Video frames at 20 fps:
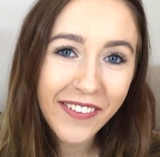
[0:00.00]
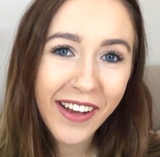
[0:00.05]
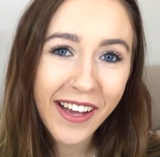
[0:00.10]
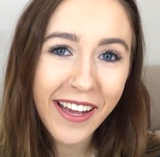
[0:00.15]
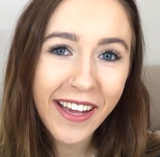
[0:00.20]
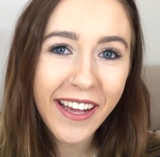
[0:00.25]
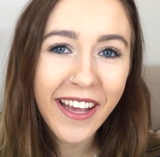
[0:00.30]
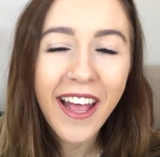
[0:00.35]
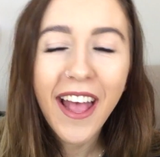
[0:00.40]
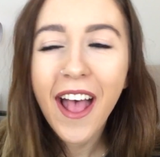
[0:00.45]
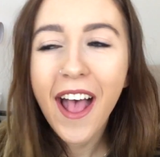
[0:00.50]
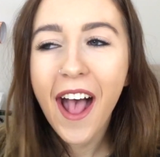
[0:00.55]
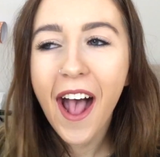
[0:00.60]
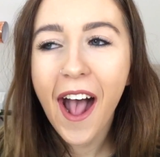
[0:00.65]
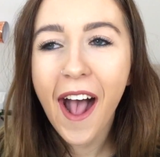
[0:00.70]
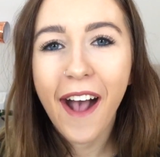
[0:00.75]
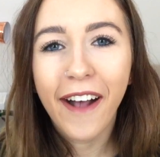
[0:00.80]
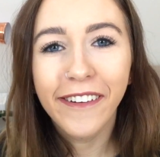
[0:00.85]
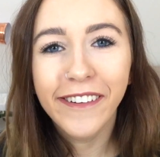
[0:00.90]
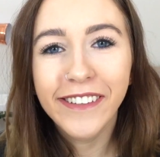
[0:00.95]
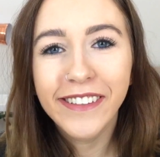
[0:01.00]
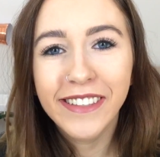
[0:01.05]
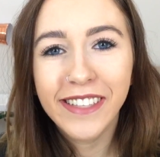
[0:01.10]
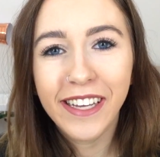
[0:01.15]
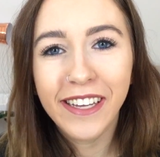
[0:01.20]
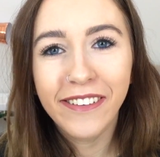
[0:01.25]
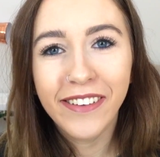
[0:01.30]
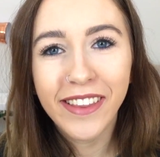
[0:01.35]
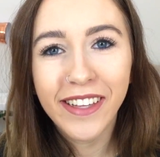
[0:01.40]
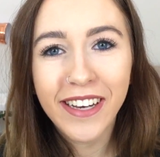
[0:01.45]
Anyway, I will
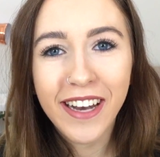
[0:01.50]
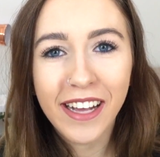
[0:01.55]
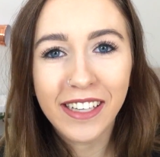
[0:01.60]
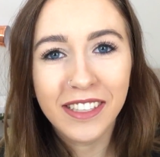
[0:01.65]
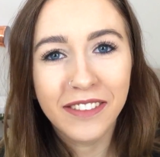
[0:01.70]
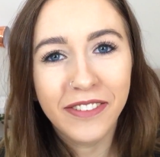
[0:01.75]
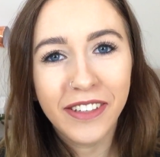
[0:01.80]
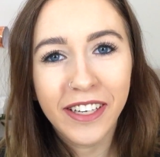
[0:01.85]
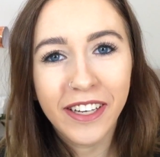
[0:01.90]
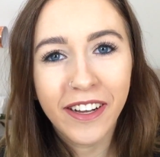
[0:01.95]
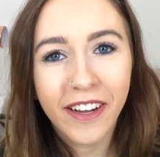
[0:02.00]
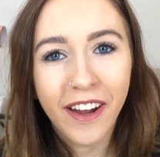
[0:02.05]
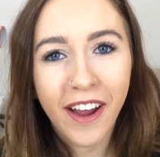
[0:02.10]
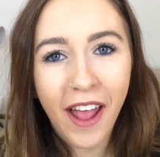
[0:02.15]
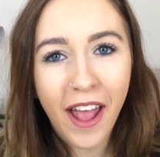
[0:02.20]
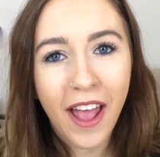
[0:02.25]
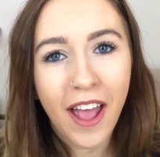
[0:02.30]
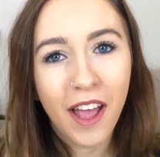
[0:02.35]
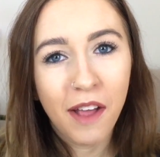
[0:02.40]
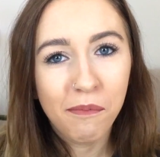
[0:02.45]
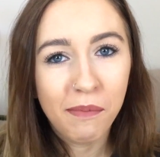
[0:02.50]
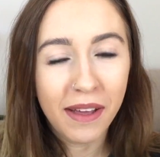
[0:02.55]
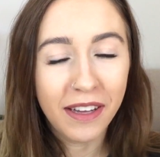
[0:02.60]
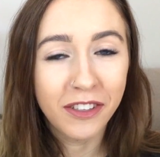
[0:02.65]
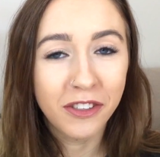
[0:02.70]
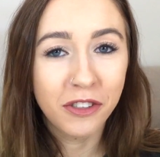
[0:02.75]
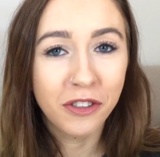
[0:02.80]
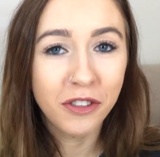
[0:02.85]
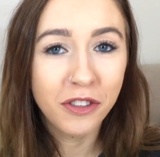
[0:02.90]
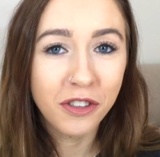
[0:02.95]
see you in the next video, and
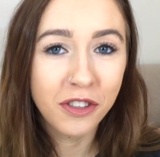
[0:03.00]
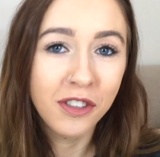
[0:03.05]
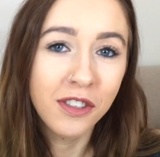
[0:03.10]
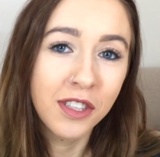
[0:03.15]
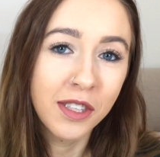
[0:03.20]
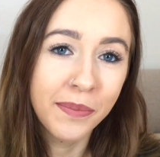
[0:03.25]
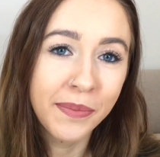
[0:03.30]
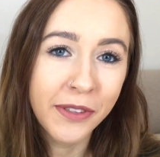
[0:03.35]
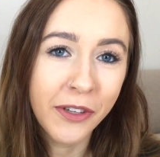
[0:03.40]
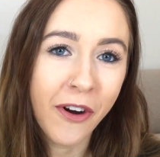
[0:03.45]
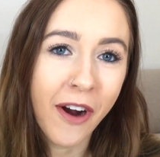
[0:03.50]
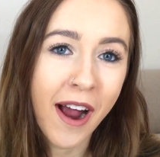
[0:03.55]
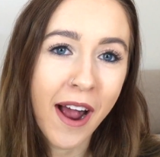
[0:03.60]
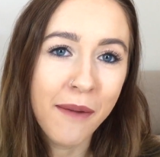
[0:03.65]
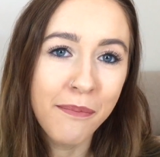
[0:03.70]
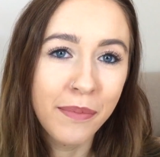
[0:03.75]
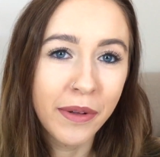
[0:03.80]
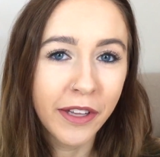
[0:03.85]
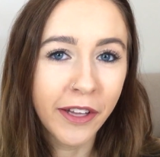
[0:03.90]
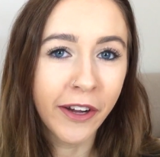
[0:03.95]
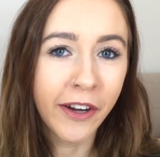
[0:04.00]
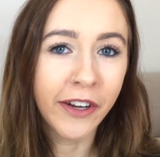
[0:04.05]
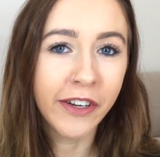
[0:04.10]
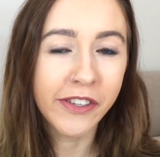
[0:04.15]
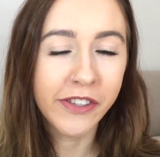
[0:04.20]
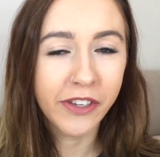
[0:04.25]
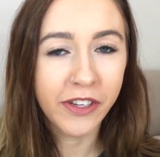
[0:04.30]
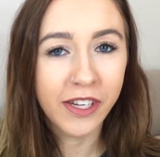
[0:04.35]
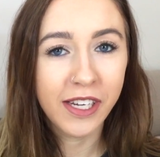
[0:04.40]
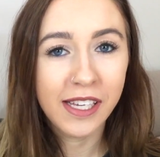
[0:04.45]
make sure to subscribe below
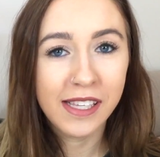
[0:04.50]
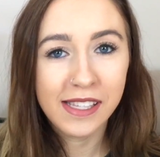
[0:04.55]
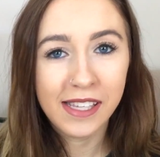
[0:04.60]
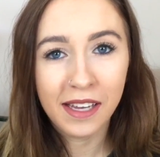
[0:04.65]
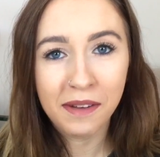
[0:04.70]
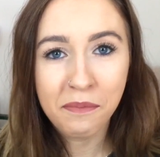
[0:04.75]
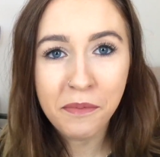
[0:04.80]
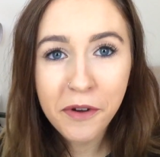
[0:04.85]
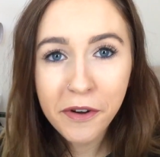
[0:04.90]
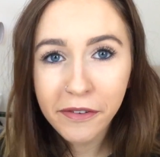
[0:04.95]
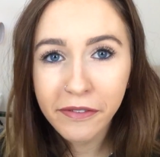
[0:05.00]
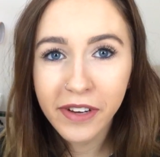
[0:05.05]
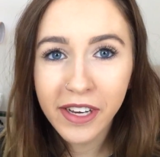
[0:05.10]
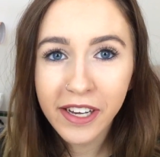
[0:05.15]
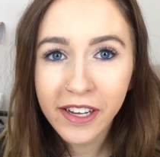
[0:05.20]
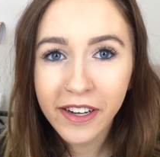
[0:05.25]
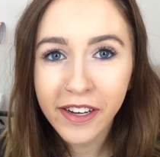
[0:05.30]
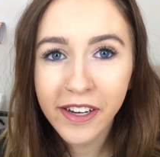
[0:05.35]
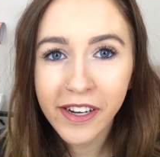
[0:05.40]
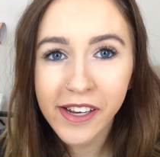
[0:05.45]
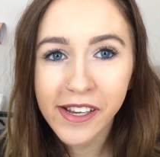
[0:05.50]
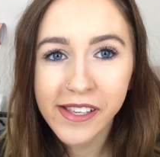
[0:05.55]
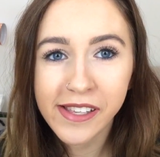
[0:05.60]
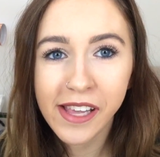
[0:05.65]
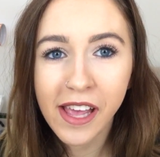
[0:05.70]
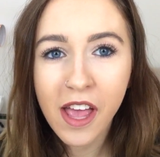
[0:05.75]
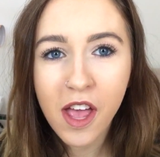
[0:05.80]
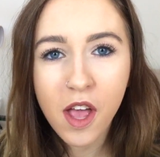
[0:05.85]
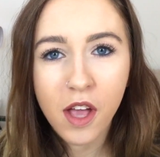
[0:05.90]
so you can see more videos,